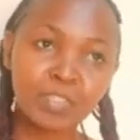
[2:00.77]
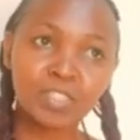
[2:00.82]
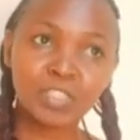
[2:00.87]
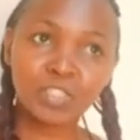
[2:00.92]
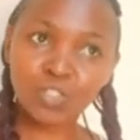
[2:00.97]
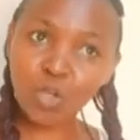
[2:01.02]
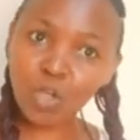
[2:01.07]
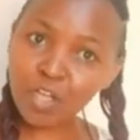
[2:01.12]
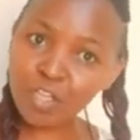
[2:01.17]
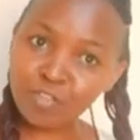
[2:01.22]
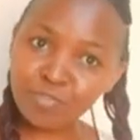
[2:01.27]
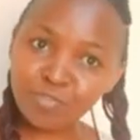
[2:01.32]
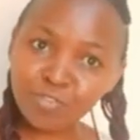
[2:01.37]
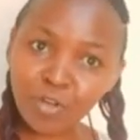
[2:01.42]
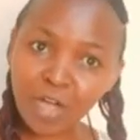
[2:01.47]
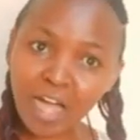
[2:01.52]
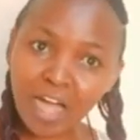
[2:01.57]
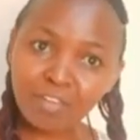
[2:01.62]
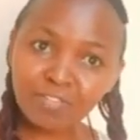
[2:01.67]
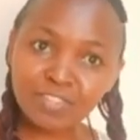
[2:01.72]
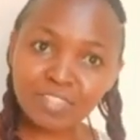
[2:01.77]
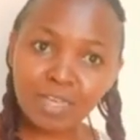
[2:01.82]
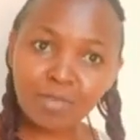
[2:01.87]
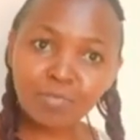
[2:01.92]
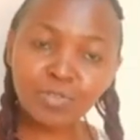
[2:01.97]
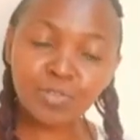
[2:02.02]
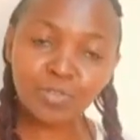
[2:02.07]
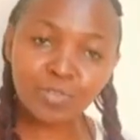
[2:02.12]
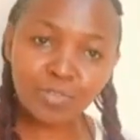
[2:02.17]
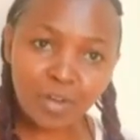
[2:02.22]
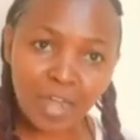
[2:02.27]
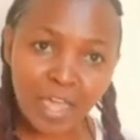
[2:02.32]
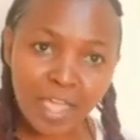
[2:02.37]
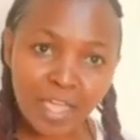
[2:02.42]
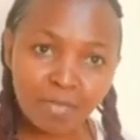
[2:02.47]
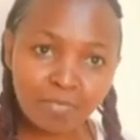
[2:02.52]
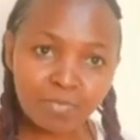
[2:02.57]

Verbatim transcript: so if you have subscribed